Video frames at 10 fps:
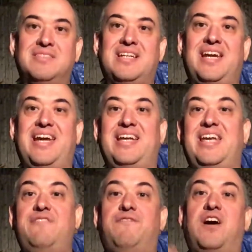and
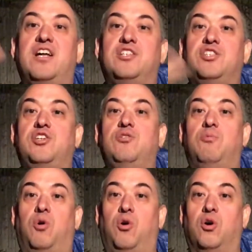he fought in 2
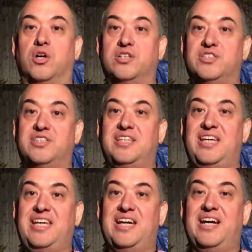wars,
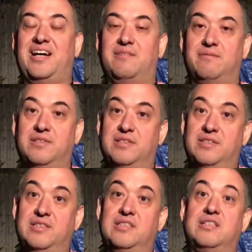the
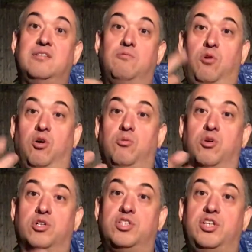World
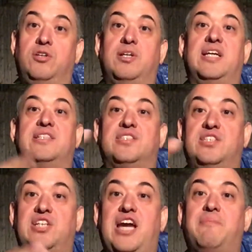War II against the
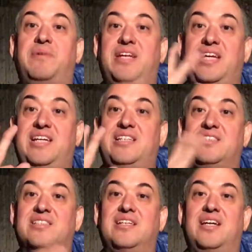
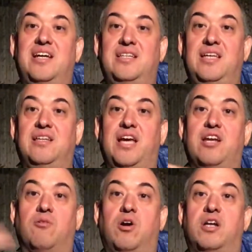Japanese, and then
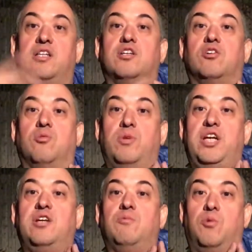later on in the
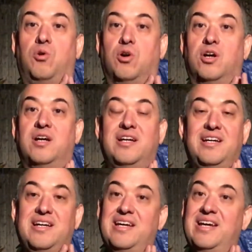Korean War.
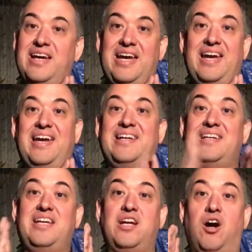And
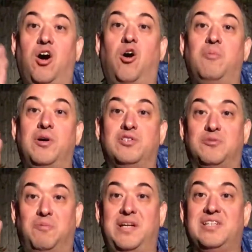he almost
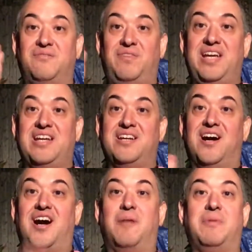went to
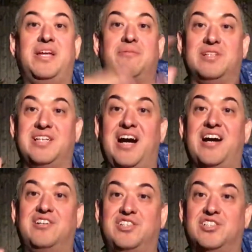Vietnam, but he
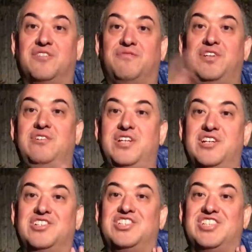retired just a few
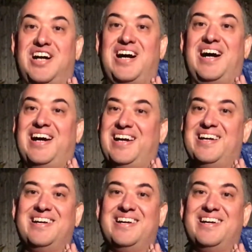years shy.